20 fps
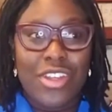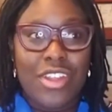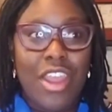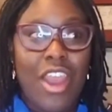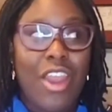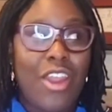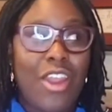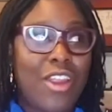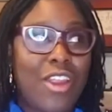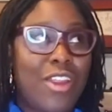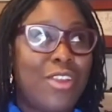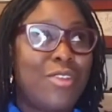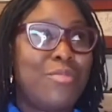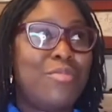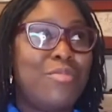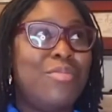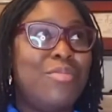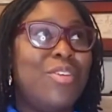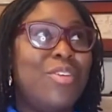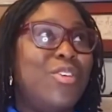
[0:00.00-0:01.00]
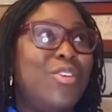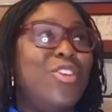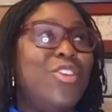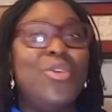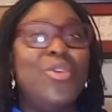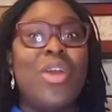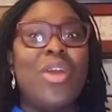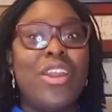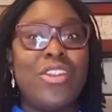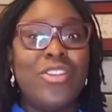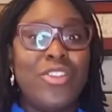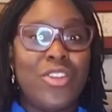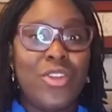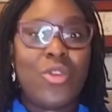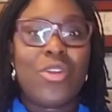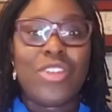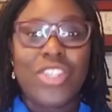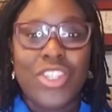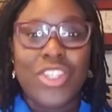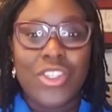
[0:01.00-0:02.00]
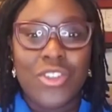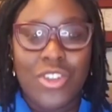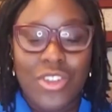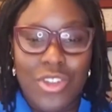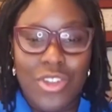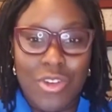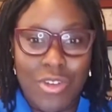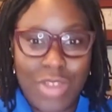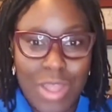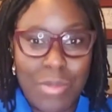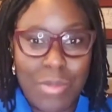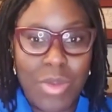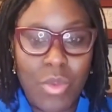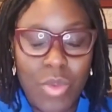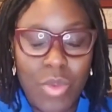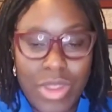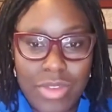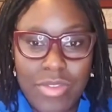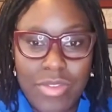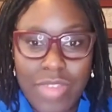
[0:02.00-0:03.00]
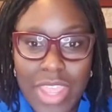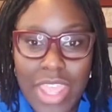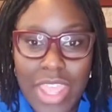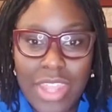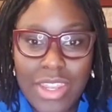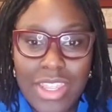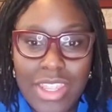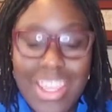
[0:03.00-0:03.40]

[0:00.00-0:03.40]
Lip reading: are, well, you are to your children their number one fan.